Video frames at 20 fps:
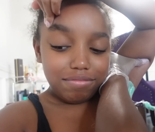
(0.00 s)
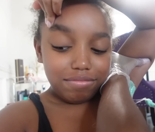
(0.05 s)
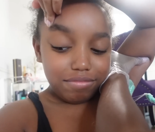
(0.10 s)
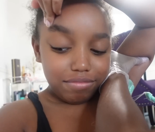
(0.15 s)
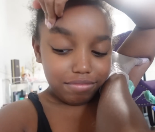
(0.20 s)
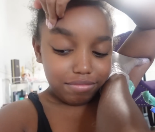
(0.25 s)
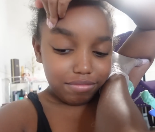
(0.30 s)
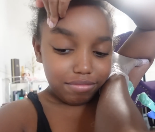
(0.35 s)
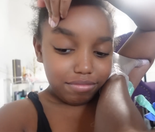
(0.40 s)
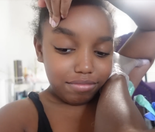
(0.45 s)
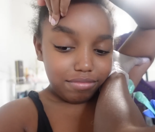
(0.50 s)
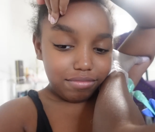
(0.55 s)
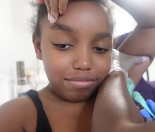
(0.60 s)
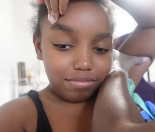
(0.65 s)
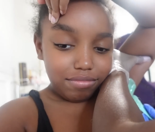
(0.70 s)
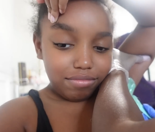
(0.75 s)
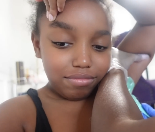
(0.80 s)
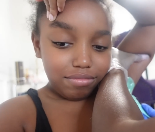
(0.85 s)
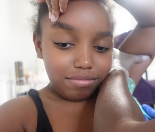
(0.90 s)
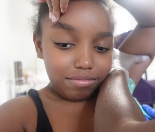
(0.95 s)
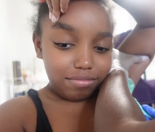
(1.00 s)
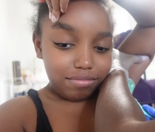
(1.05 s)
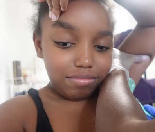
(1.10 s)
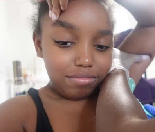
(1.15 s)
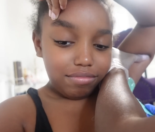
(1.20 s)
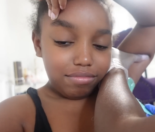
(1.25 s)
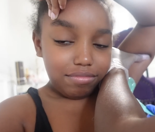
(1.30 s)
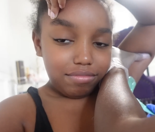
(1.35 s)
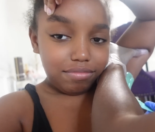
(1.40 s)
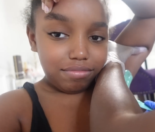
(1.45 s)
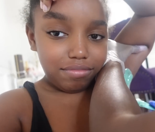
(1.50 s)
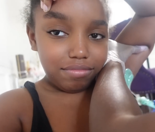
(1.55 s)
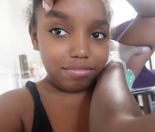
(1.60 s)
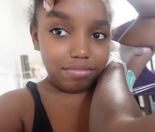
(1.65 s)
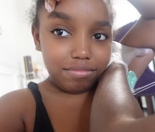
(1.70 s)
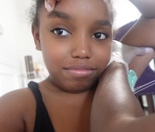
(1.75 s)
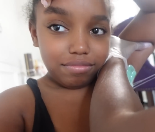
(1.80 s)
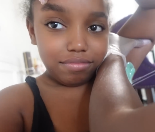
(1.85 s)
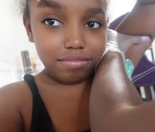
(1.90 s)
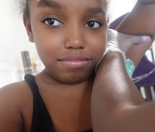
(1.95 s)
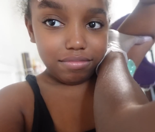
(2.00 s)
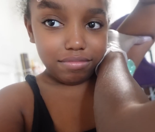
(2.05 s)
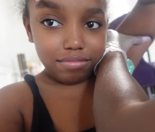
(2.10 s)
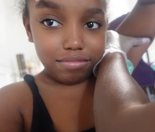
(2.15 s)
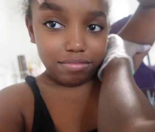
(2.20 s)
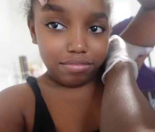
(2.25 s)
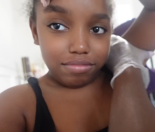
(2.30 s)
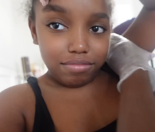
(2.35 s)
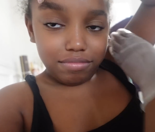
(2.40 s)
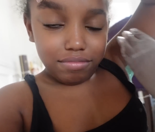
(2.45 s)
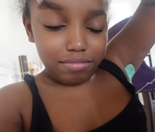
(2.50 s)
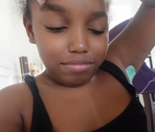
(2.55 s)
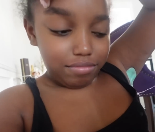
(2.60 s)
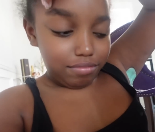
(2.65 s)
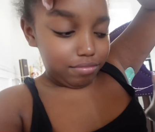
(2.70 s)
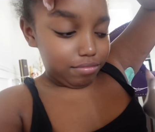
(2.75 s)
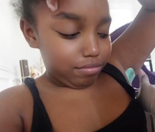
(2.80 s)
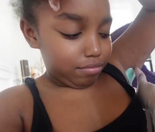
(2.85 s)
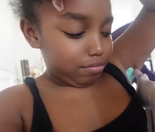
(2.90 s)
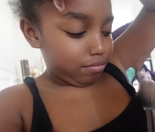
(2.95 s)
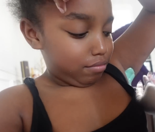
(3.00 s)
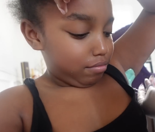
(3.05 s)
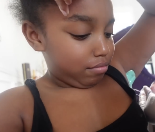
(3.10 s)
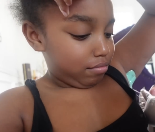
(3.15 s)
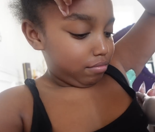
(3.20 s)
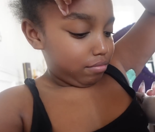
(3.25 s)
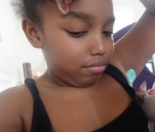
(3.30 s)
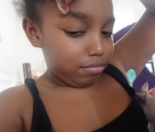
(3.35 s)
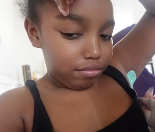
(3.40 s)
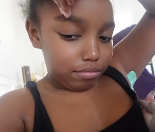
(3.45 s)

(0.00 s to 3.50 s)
(silence)